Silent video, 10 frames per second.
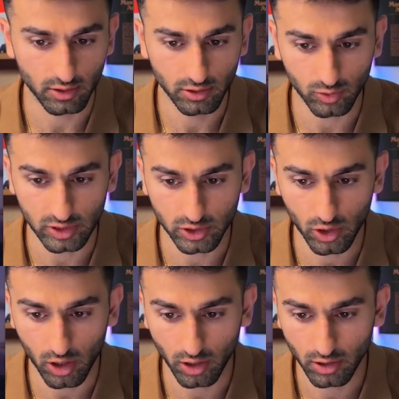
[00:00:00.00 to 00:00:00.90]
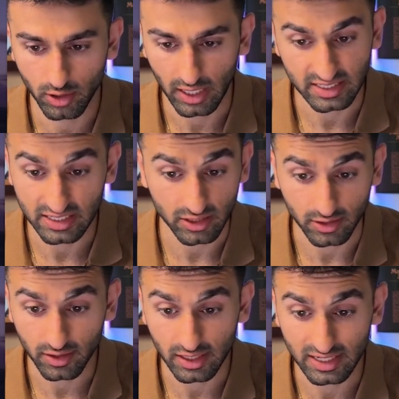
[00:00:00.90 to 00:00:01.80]
So we saw it
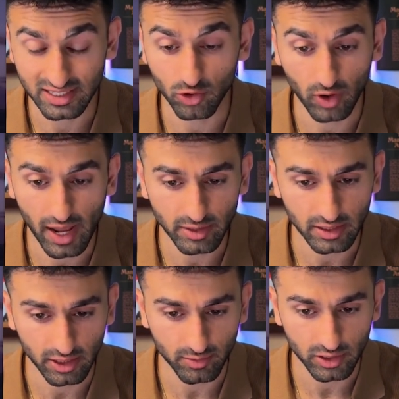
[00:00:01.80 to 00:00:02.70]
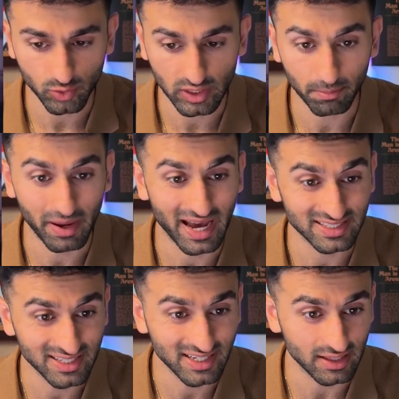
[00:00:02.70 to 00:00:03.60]
didn't grab anything because we didn't
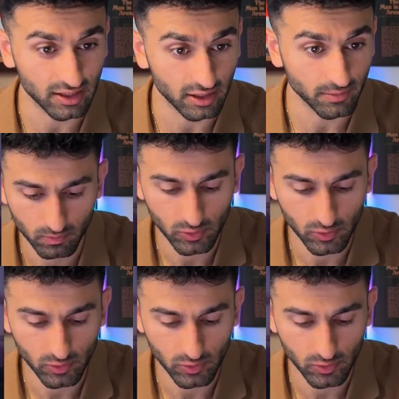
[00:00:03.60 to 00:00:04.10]
pass in anything.